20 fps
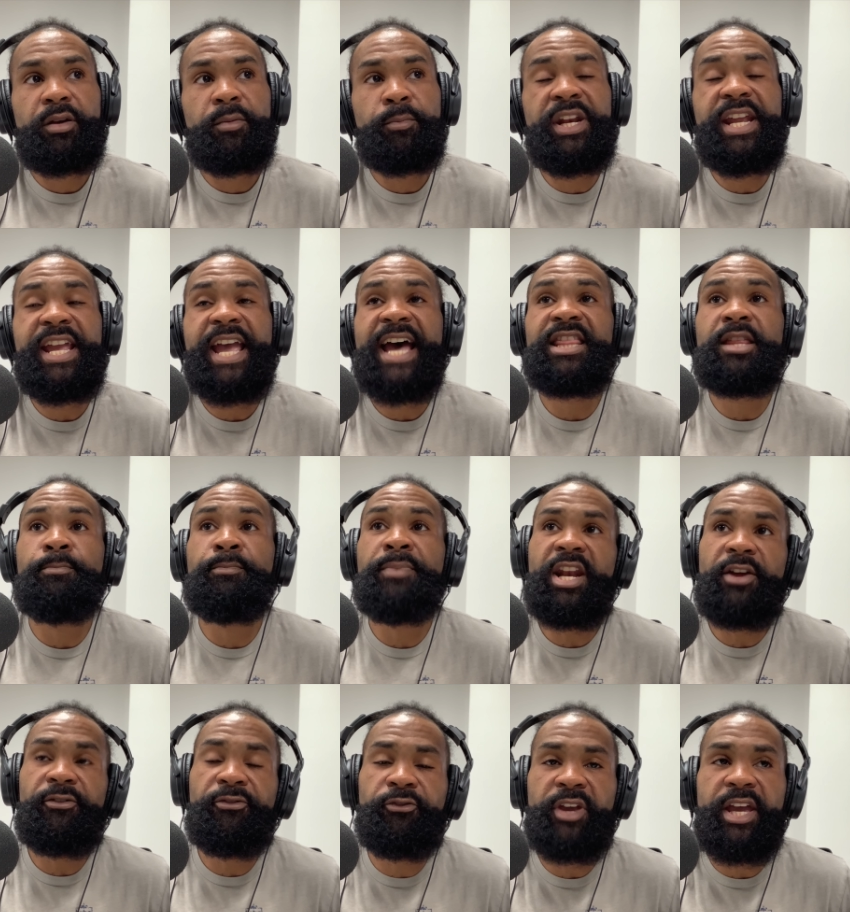But he had the
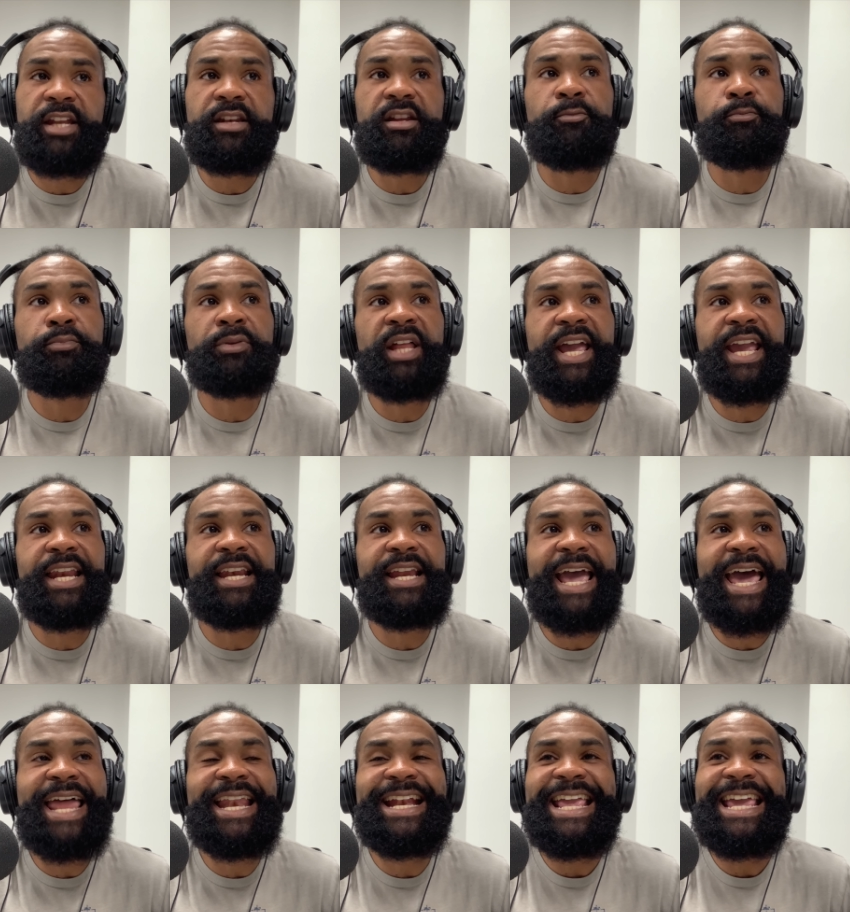benefit of
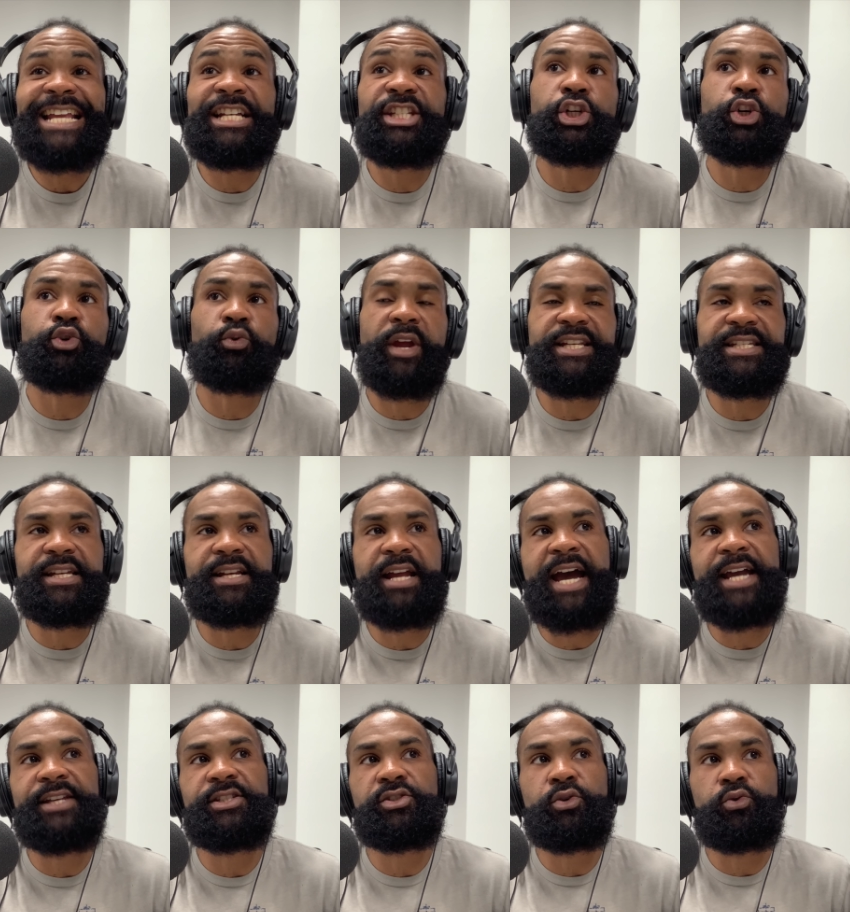playing at an integrated
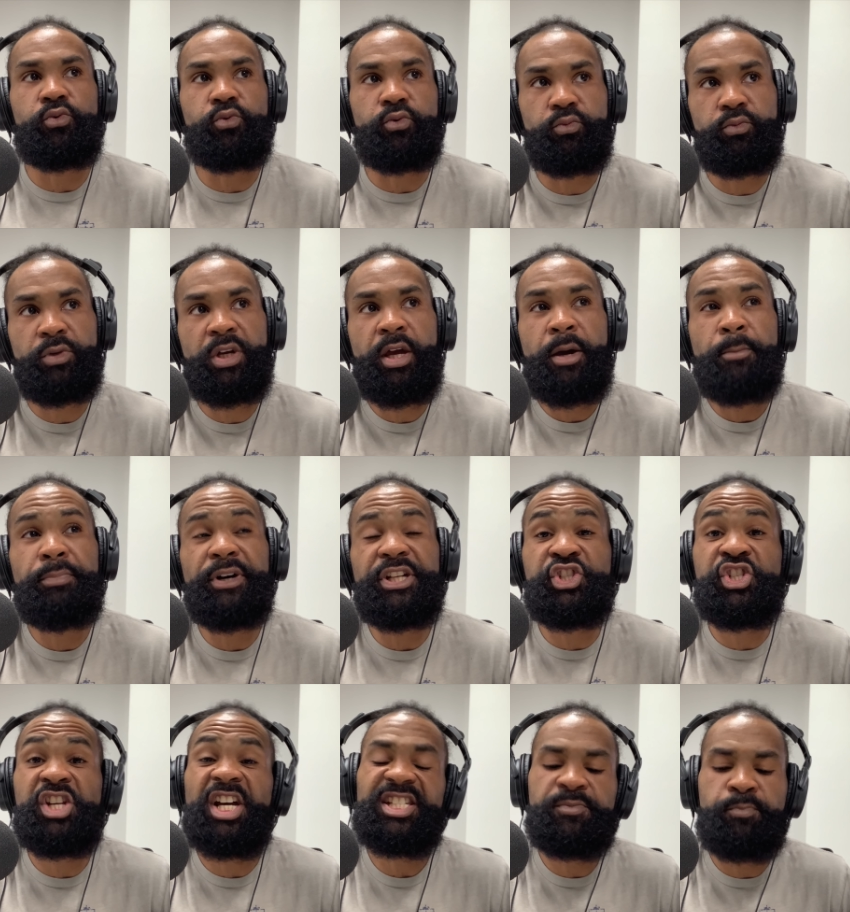high school, but
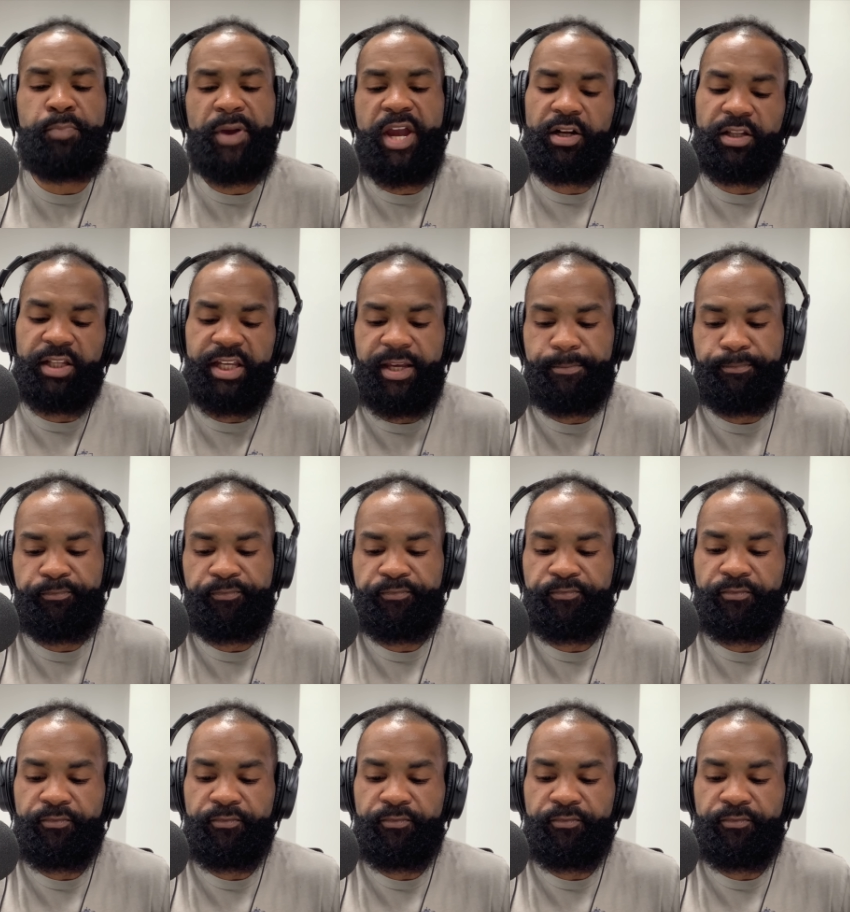just barely.